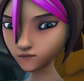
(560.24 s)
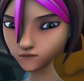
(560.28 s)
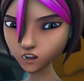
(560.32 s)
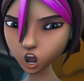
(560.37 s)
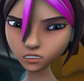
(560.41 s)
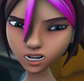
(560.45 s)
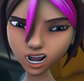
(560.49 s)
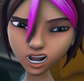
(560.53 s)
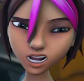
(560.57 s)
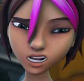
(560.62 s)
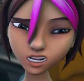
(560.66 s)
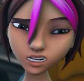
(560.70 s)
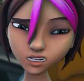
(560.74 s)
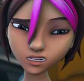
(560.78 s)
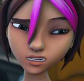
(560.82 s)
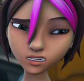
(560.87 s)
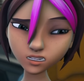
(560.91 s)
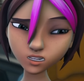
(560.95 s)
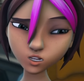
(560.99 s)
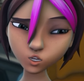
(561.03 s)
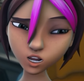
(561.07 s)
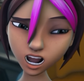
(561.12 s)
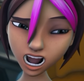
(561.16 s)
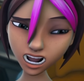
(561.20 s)
Fontaine,
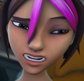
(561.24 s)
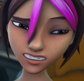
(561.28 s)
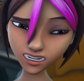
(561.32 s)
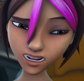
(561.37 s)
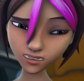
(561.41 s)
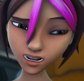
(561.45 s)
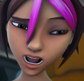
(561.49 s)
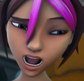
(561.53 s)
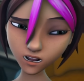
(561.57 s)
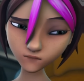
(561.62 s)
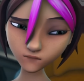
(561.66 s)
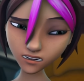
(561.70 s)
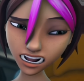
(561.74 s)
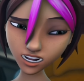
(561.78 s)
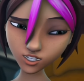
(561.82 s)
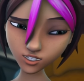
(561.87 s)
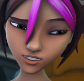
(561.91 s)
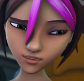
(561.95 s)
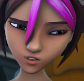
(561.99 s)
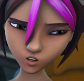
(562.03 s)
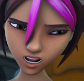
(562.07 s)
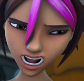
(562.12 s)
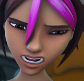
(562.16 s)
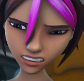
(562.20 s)
you're asking a
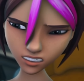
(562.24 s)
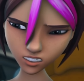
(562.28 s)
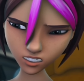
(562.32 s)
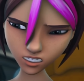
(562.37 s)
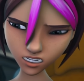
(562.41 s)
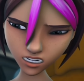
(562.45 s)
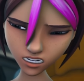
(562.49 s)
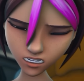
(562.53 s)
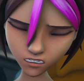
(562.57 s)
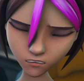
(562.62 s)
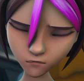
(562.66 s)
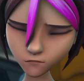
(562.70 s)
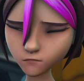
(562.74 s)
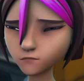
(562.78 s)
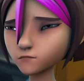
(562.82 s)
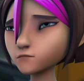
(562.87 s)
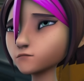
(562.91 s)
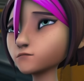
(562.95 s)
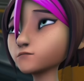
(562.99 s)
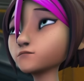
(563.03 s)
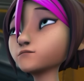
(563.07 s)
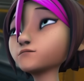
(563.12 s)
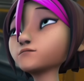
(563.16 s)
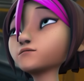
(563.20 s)
fish questions.
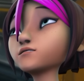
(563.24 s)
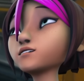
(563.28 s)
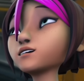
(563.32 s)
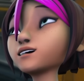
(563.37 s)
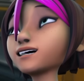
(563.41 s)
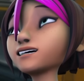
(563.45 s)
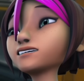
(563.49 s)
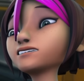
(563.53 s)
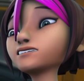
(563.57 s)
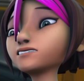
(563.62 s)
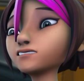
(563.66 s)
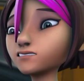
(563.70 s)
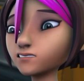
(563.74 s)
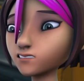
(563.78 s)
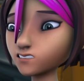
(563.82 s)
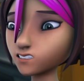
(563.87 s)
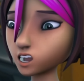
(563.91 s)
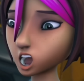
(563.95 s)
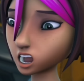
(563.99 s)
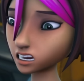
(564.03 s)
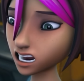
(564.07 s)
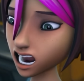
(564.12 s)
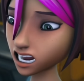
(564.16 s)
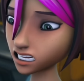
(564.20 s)
It's
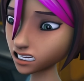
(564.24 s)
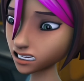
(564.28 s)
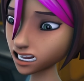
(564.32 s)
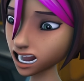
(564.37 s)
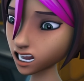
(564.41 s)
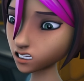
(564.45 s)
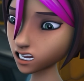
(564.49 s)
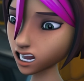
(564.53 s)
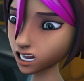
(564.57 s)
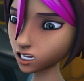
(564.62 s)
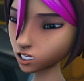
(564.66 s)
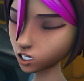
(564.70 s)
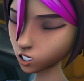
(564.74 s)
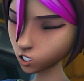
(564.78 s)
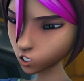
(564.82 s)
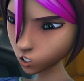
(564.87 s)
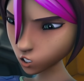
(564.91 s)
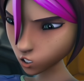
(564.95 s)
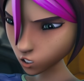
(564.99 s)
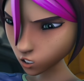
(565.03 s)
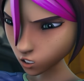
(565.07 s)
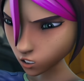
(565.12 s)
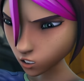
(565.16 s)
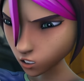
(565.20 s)
not like he can
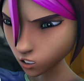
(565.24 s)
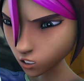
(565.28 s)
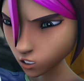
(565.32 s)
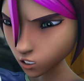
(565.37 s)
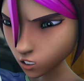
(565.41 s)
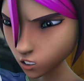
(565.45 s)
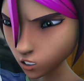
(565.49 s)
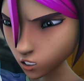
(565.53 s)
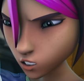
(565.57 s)
answer...